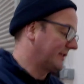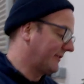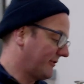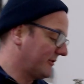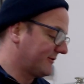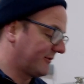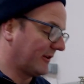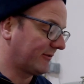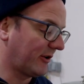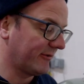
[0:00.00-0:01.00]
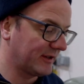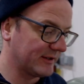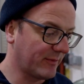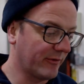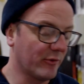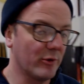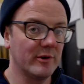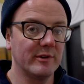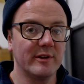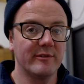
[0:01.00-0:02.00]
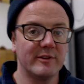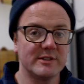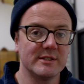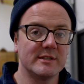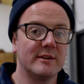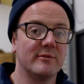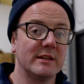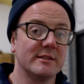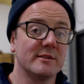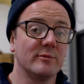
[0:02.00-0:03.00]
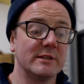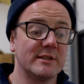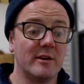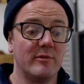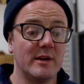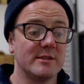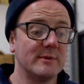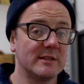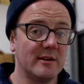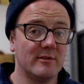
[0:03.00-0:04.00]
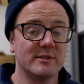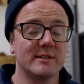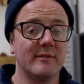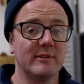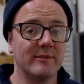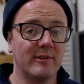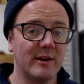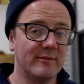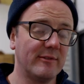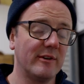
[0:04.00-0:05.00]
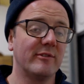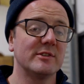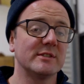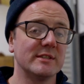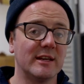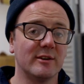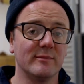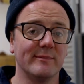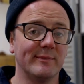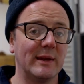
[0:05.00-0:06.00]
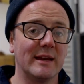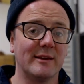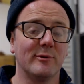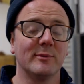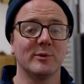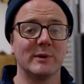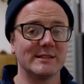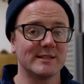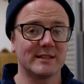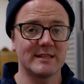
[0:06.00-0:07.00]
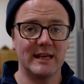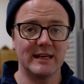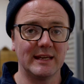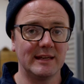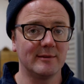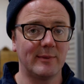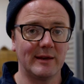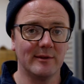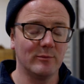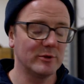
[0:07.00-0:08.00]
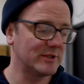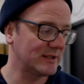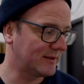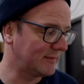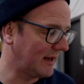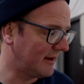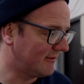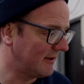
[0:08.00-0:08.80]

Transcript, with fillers: to differ. I've covered this before. The efficiency ratings that we set our recipes at are at seventy-five. Efficiency could be anywhere between sixty and eighty depending on what system you have.